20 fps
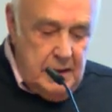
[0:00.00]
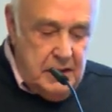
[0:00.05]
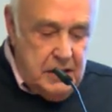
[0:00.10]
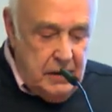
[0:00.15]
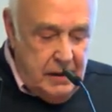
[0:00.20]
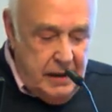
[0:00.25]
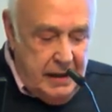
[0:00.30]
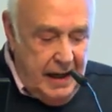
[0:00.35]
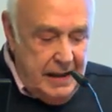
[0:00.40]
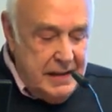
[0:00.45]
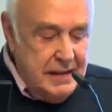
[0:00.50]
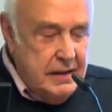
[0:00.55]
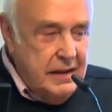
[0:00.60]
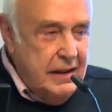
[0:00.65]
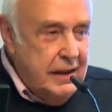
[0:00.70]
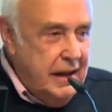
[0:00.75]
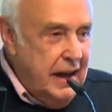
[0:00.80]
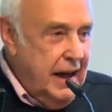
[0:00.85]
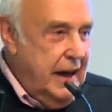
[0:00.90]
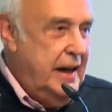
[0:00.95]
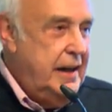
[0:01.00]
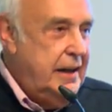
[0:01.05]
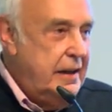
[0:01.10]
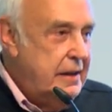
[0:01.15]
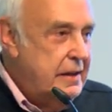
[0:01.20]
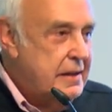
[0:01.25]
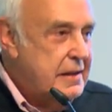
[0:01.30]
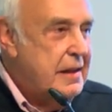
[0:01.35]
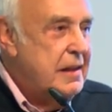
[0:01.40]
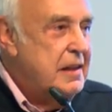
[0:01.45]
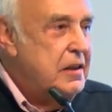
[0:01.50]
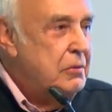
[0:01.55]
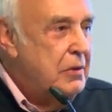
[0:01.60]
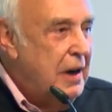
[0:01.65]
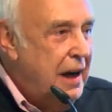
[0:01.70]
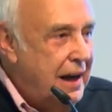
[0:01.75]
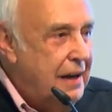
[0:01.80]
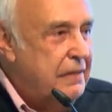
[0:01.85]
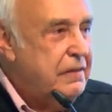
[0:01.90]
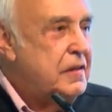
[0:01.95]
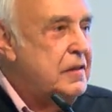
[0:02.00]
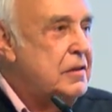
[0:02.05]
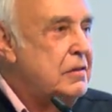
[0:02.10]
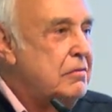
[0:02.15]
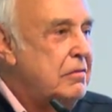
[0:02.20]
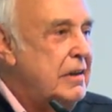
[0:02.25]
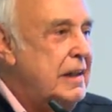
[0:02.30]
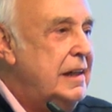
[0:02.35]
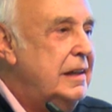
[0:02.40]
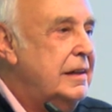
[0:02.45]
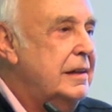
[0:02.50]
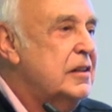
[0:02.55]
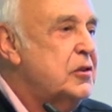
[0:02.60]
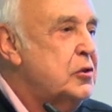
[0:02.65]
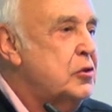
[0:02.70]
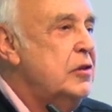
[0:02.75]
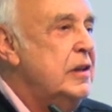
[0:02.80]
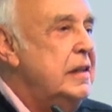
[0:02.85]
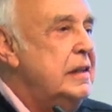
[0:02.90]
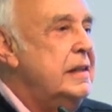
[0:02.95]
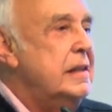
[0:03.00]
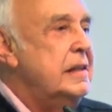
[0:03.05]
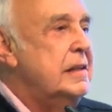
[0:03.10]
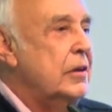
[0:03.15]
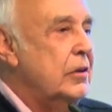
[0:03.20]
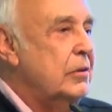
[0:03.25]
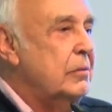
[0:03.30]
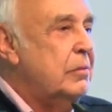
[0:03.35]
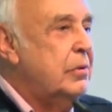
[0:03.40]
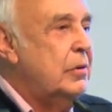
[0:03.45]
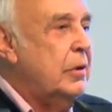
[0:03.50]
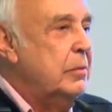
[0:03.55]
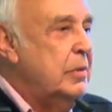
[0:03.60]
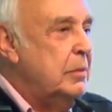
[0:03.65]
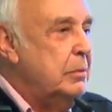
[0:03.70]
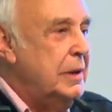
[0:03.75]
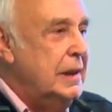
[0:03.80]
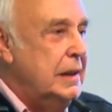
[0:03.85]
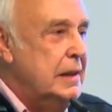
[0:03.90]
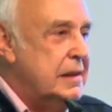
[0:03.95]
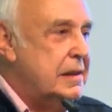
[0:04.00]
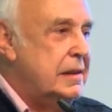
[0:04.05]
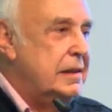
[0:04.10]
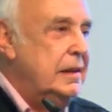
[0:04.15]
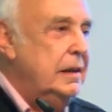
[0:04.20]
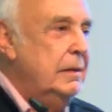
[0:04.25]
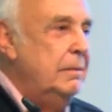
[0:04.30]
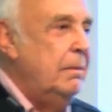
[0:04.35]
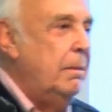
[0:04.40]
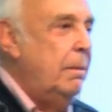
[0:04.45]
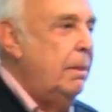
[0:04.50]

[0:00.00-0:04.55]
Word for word: To get Keynes, you have to read the Treatise on Probability.